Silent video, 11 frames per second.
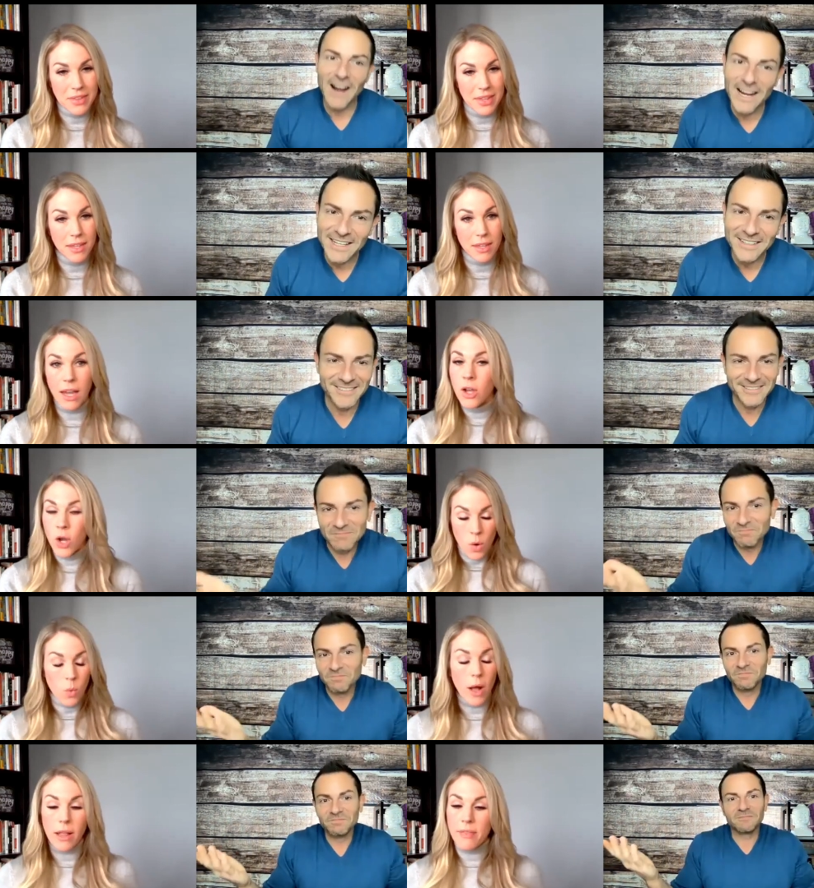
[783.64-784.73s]
Speaker 1: right?
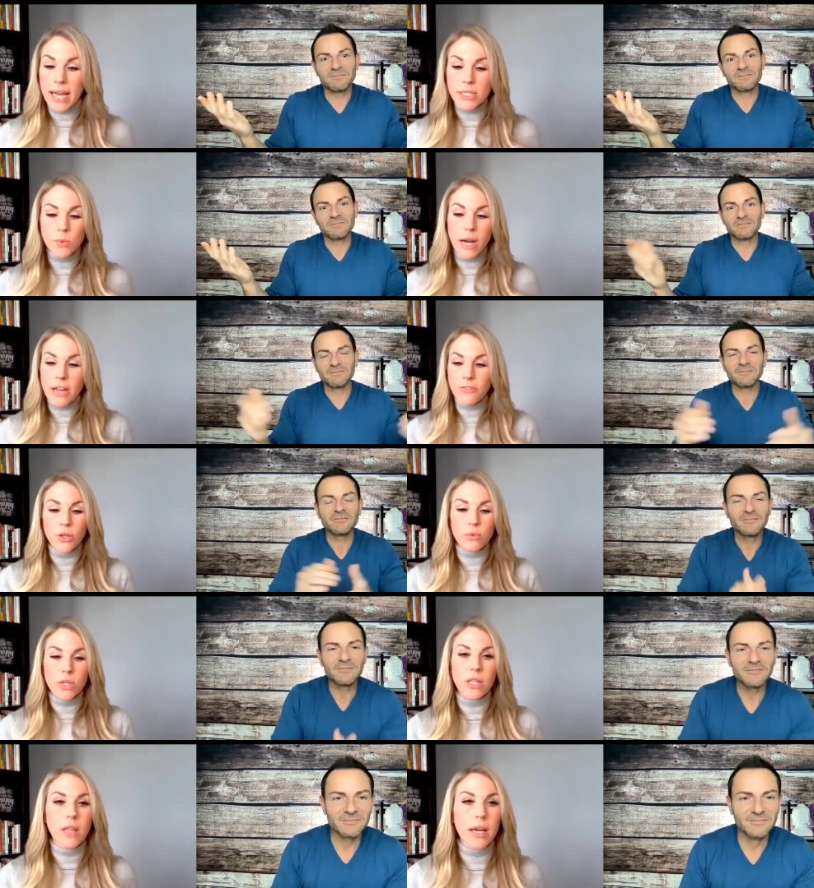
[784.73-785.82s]
Well, and that's where I feel
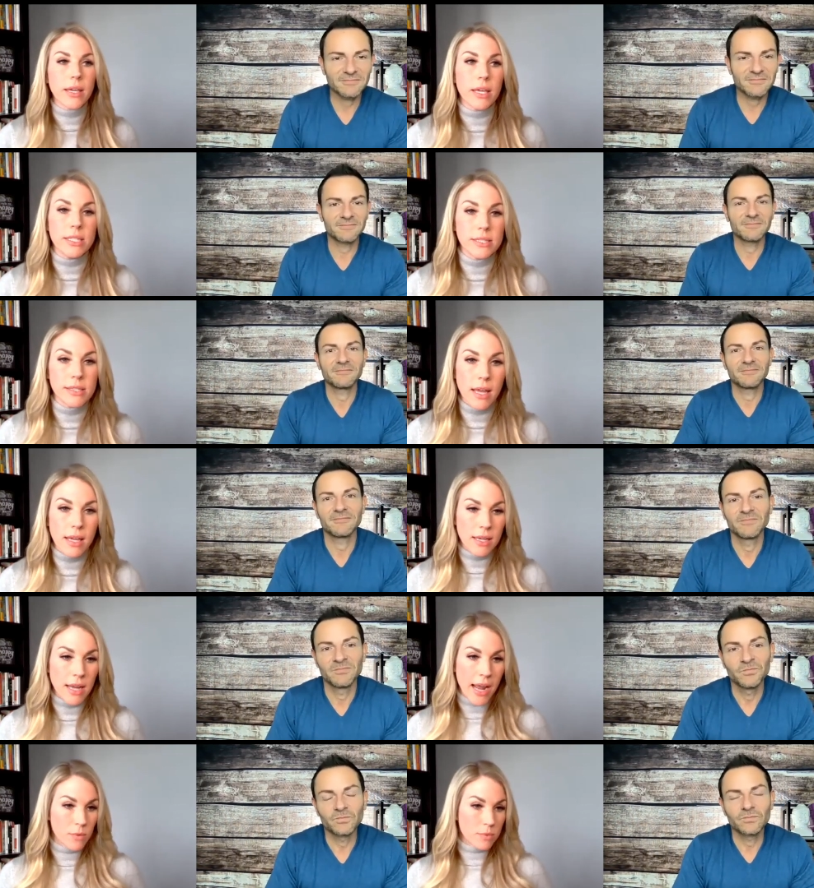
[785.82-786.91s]
really lucky is that
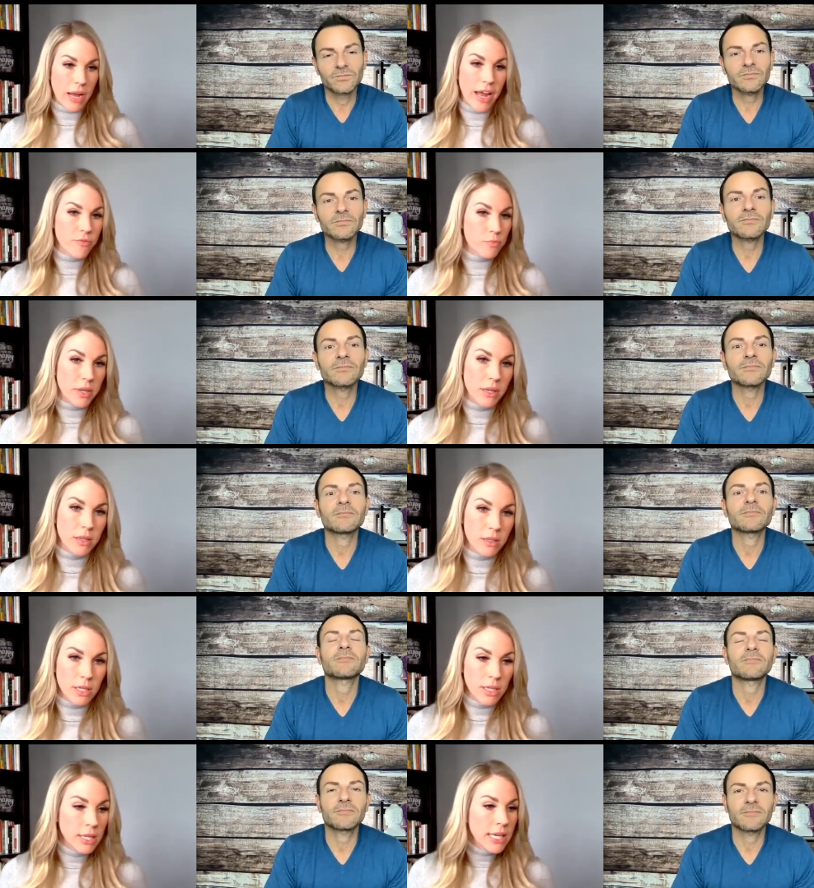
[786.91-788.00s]
I, I've
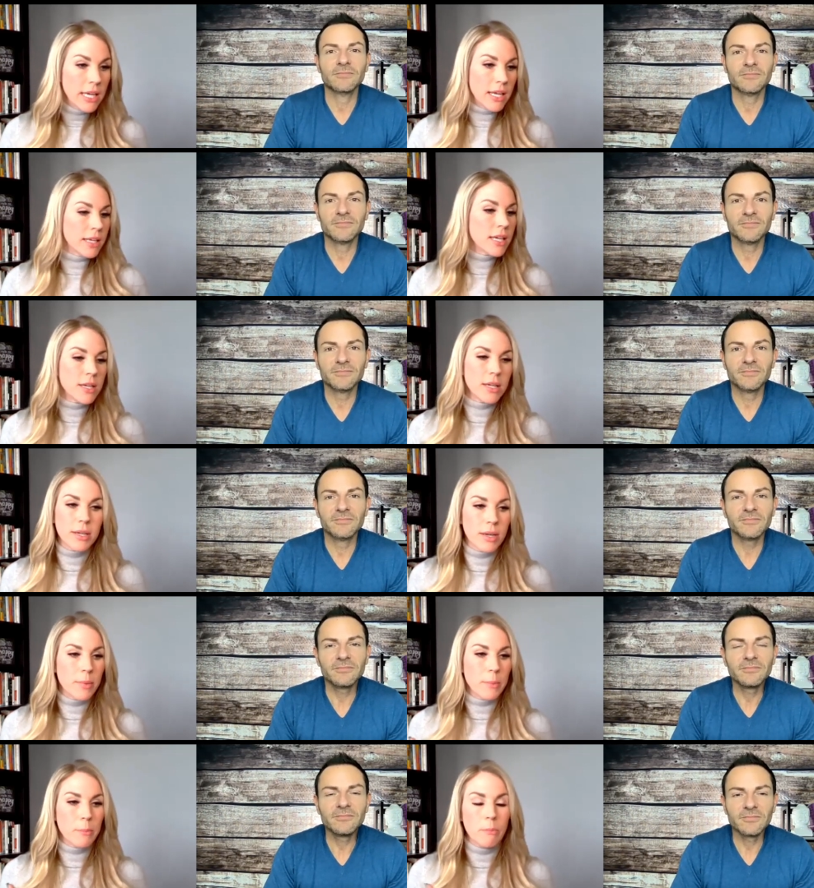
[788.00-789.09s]
been any
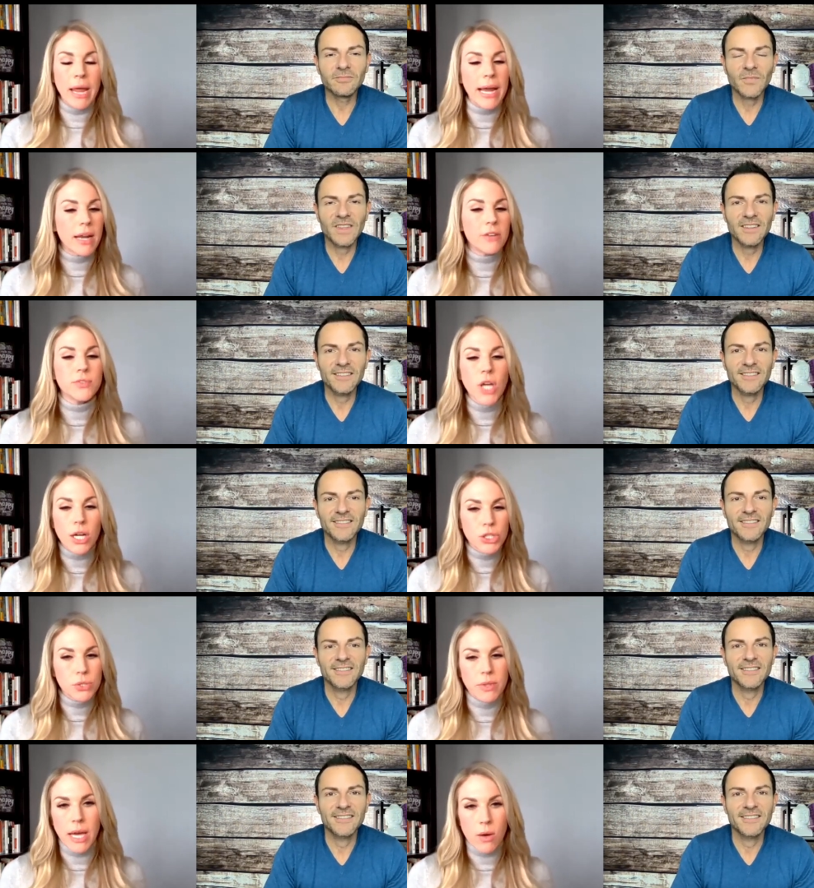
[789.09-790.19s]
man I've talked to
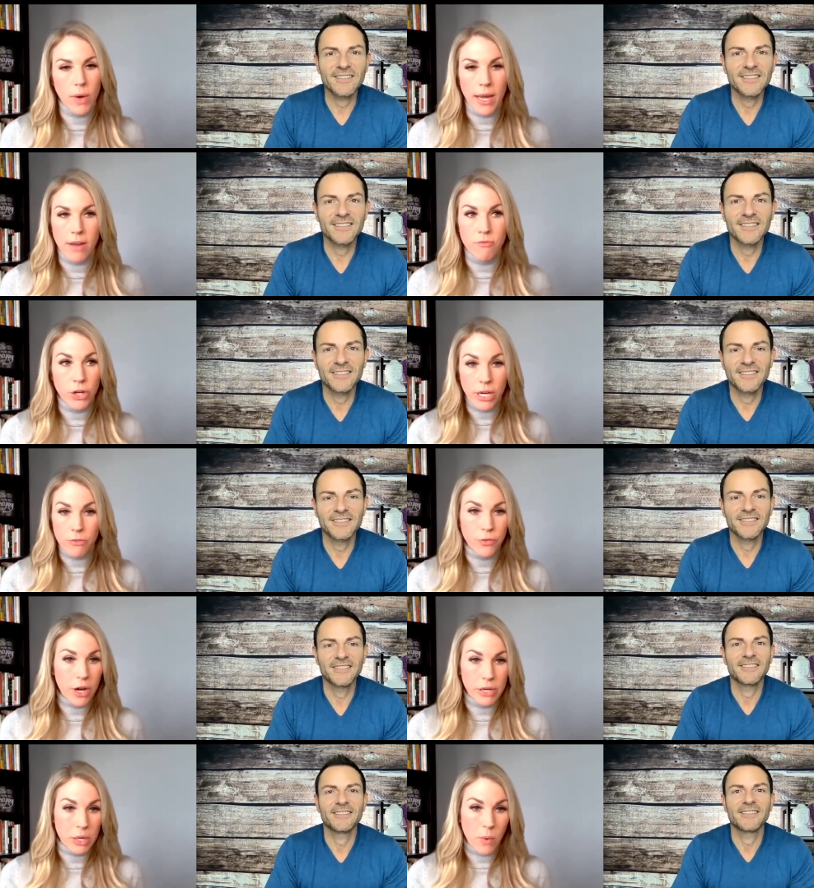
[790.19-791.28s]
in that way, I'm very
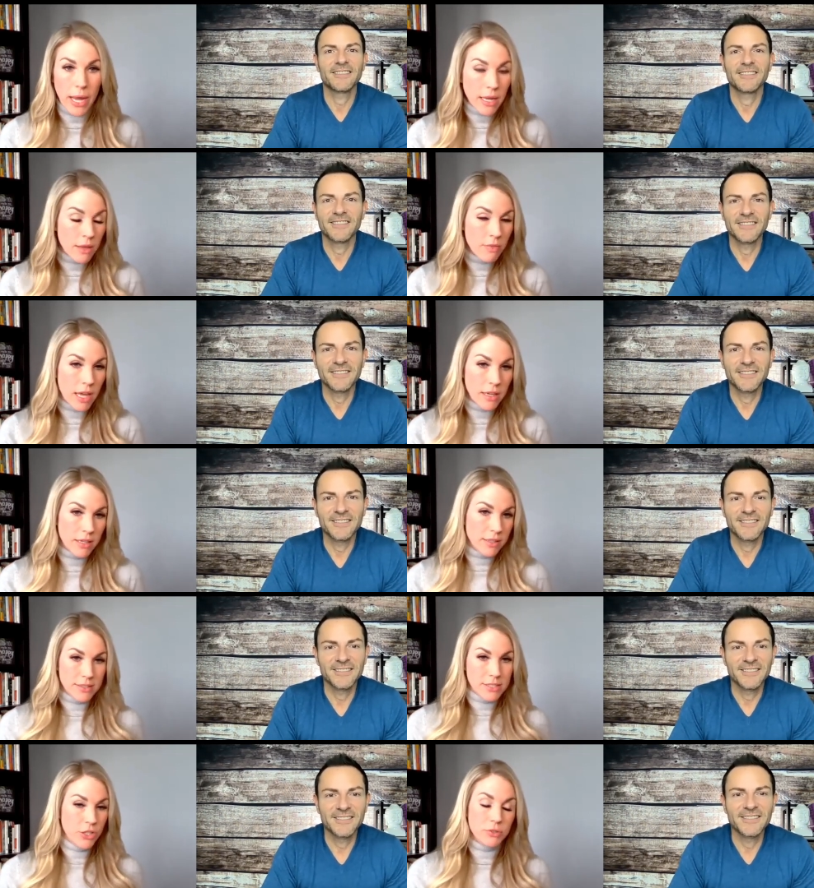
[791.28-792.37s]
upfront right away, and they can,
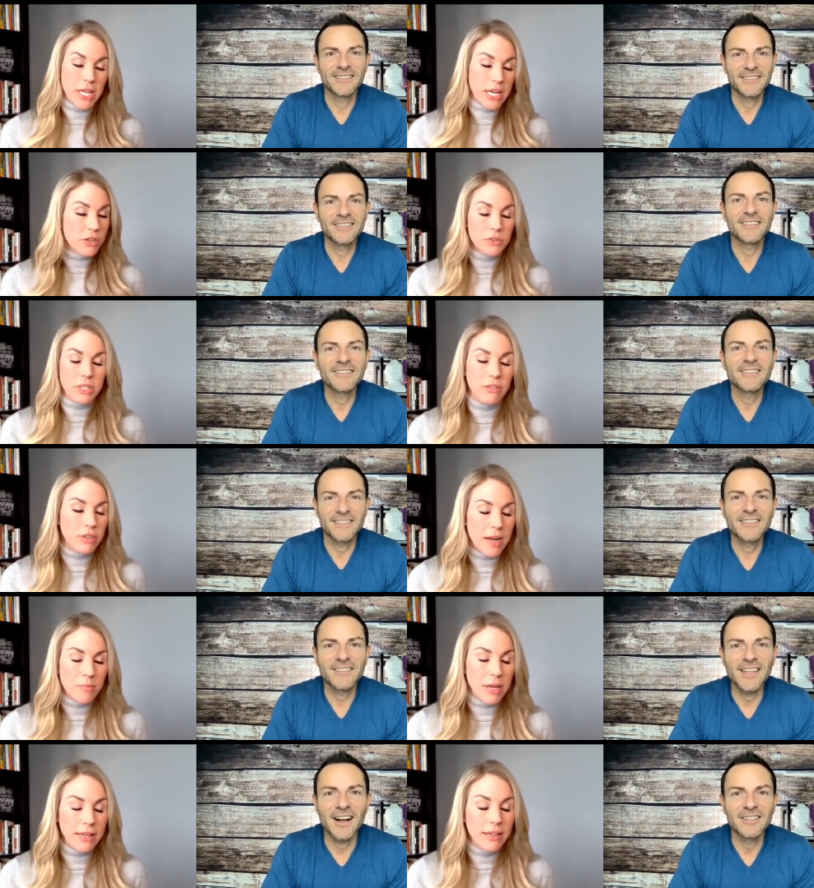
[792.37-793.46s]
you know, take it or leave it.
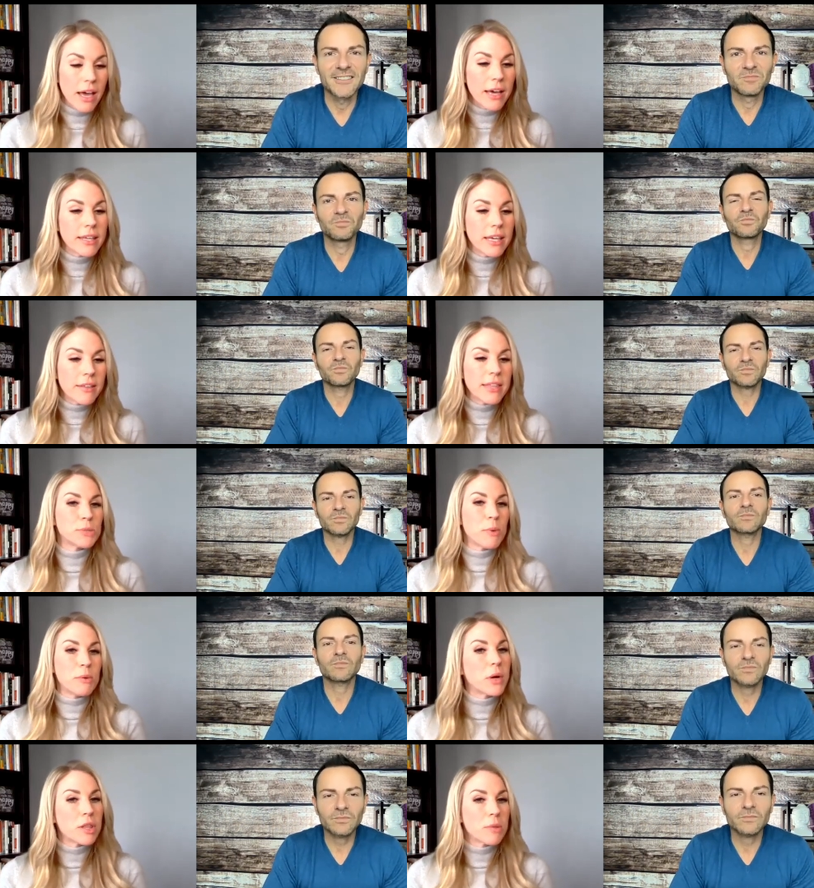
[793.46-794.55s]
I'm again, that's maybe
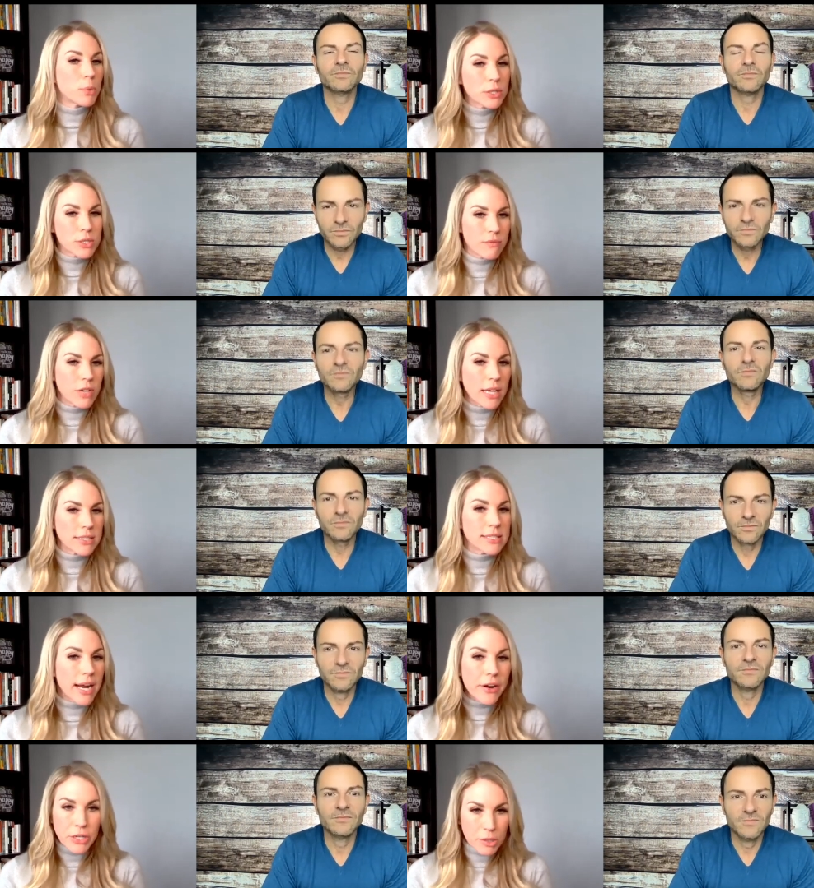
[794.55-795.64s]
one of the perks of not
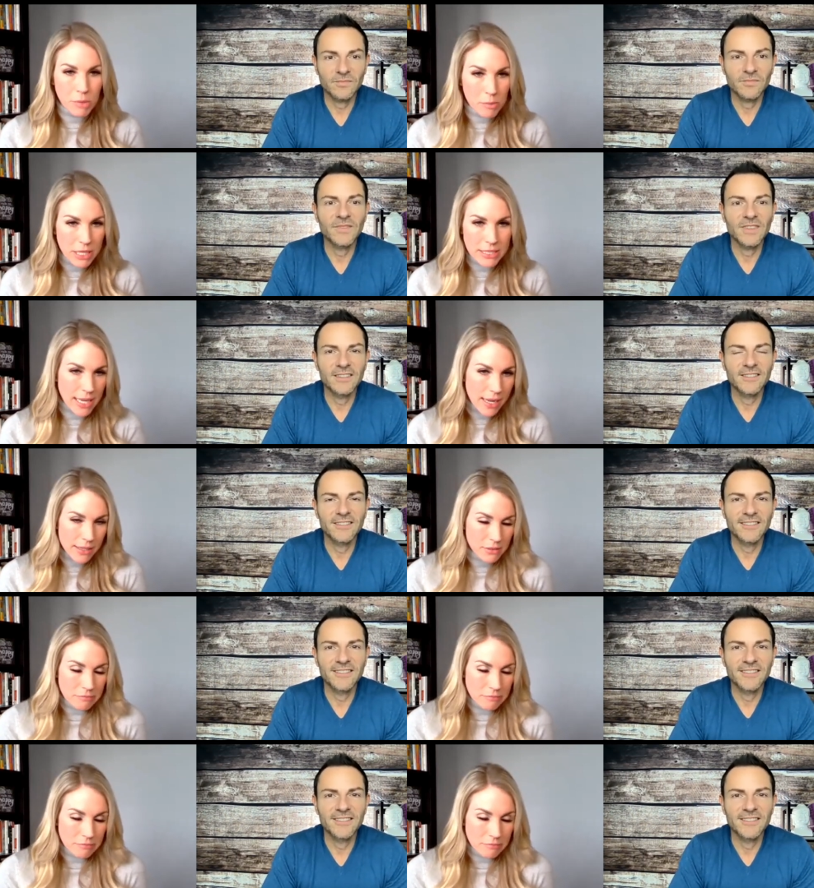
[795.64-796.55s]
desiring commitment is I,